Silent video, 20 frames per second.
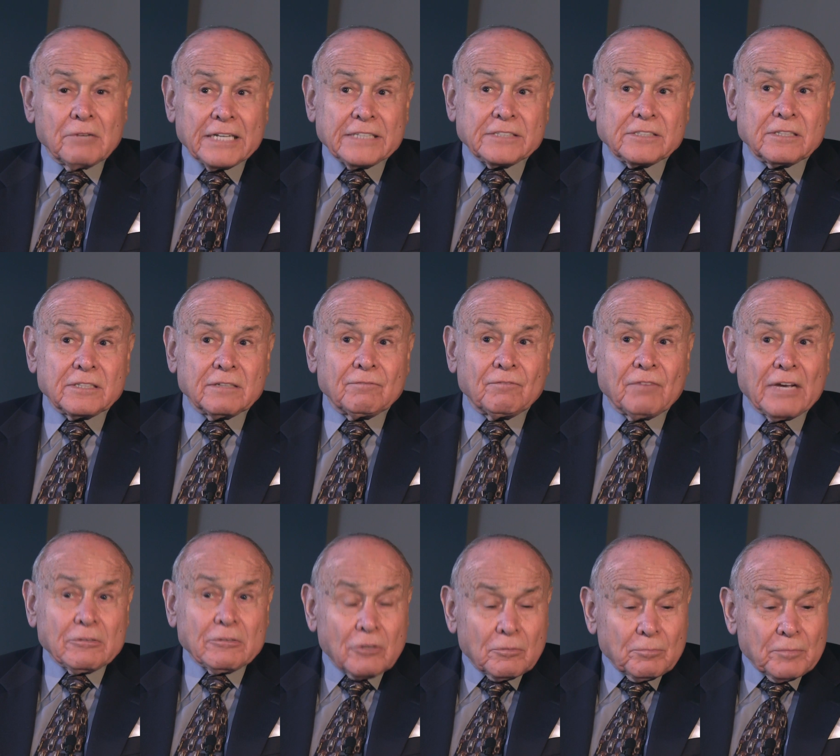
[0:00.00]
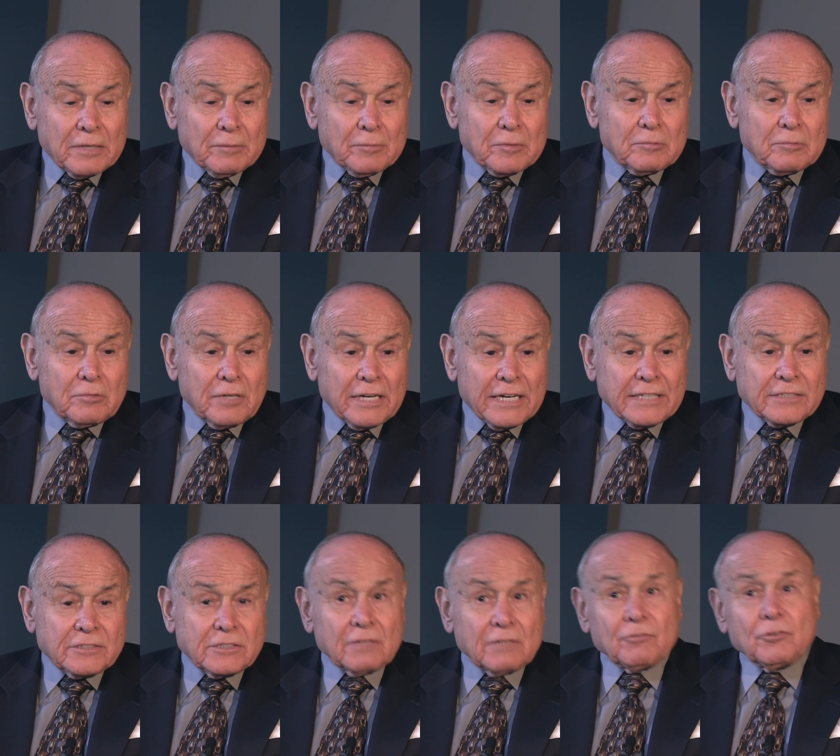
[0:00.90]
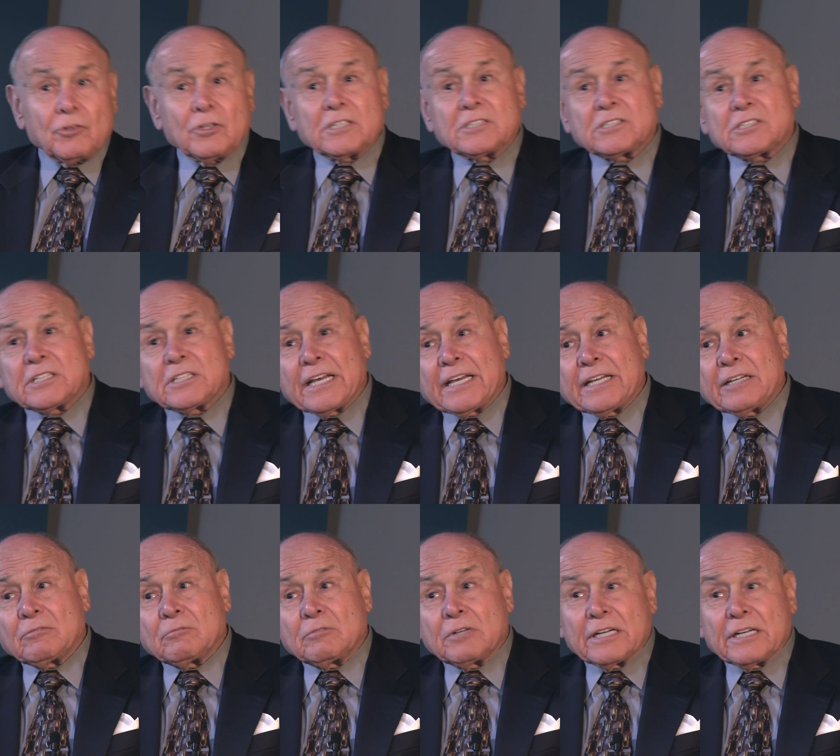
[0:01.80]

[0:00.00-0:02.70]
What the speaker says: raise the federal minimum wage if you're in a state